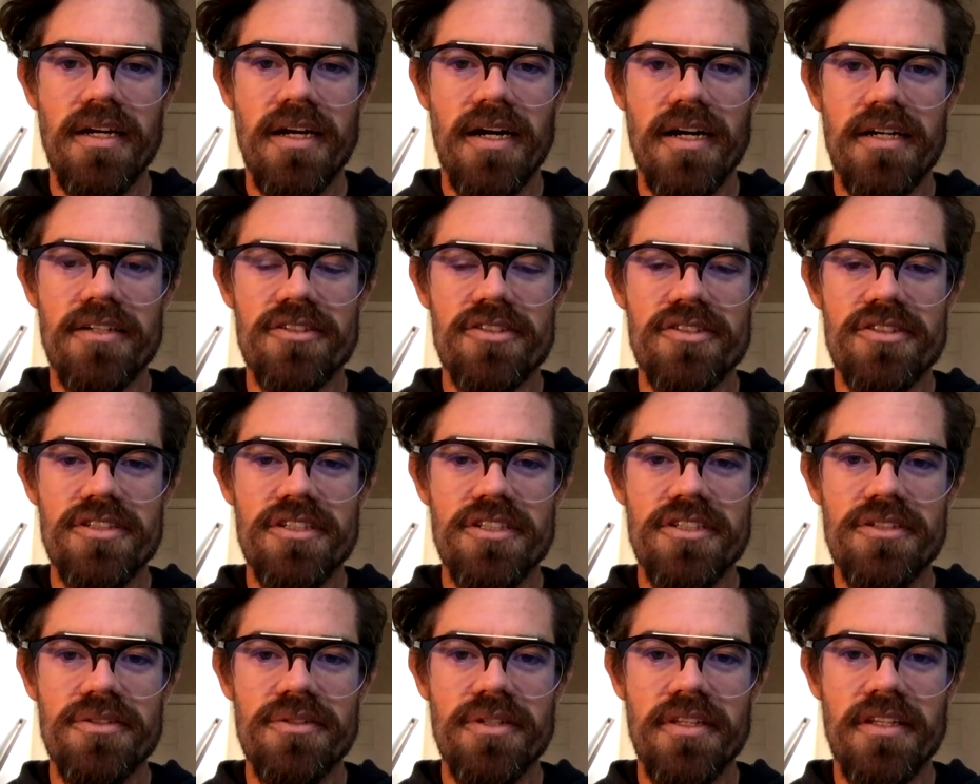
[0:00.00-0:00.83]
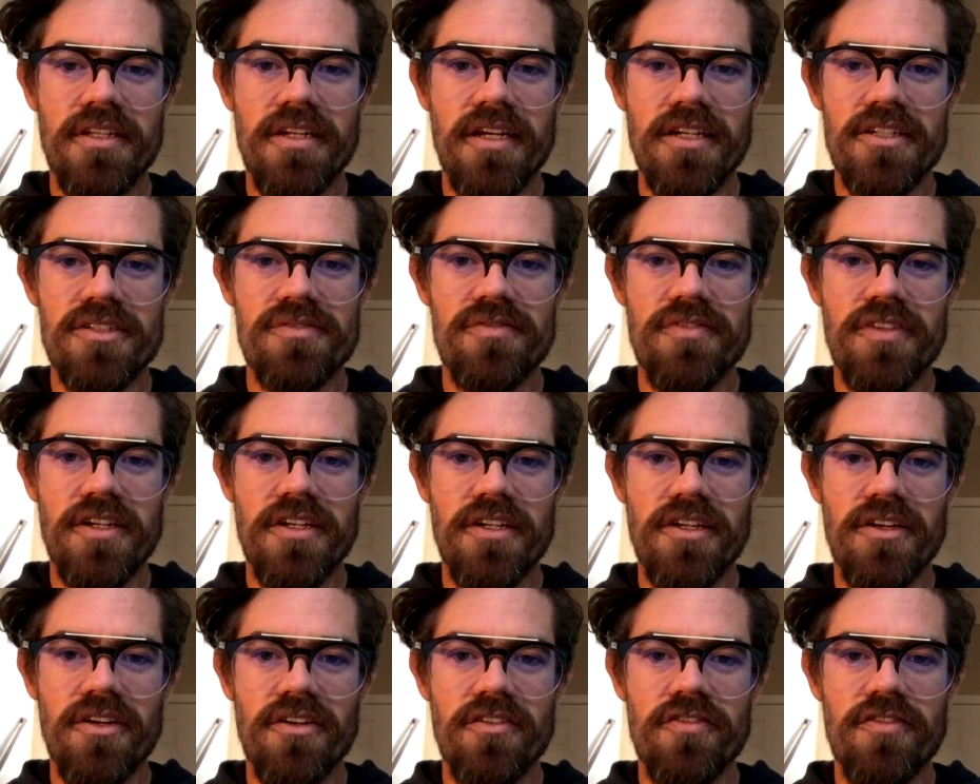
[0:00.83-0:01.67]
I'll see you in the next
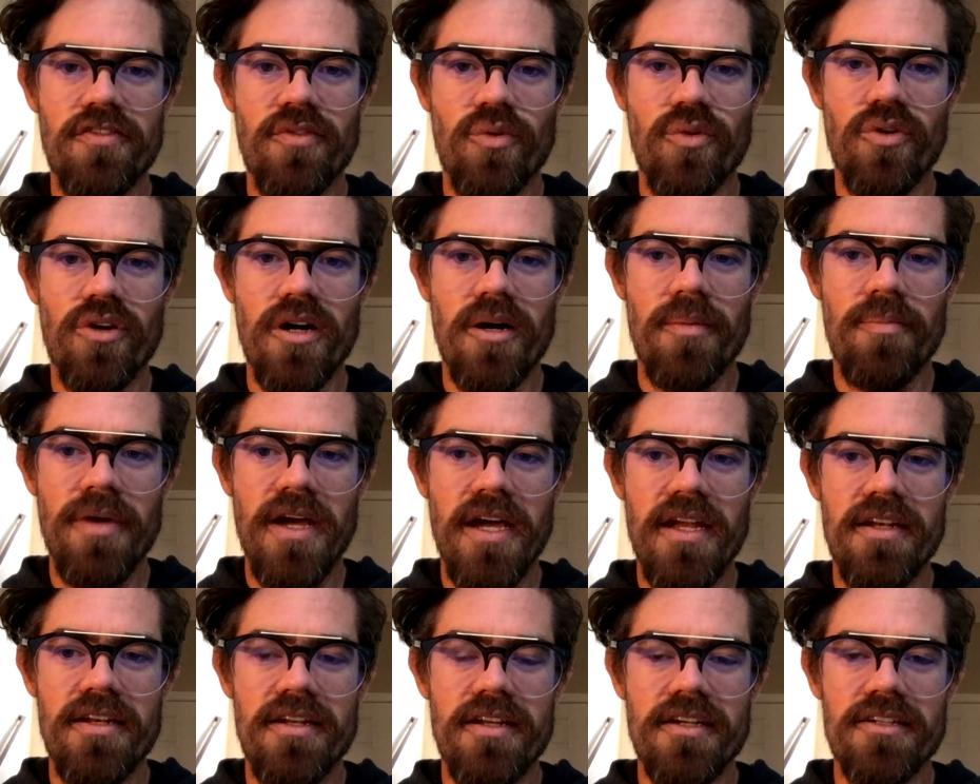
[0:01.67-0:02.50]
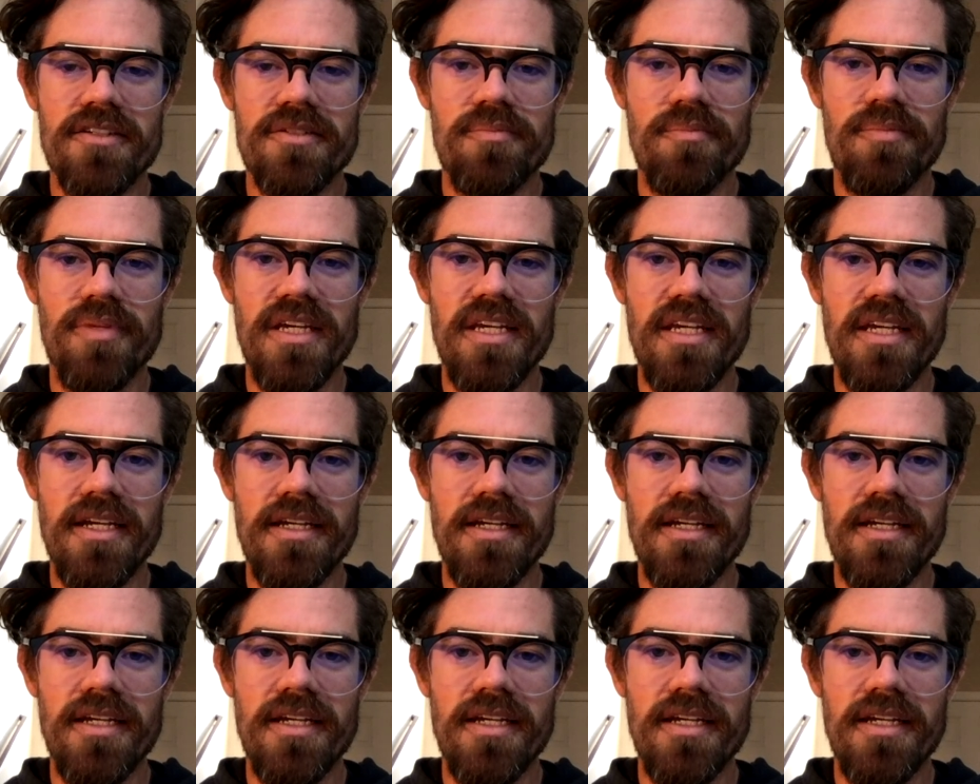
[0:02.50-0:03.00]
video for Appendix B.